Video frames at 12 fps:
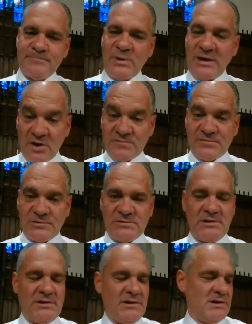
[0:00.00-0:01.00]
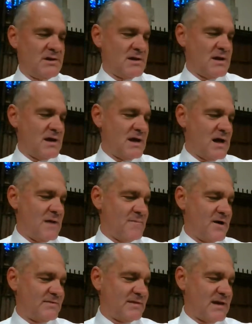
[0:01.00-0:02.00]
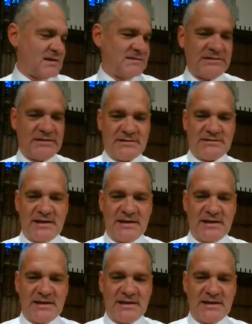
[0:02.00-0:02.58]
Be careful about that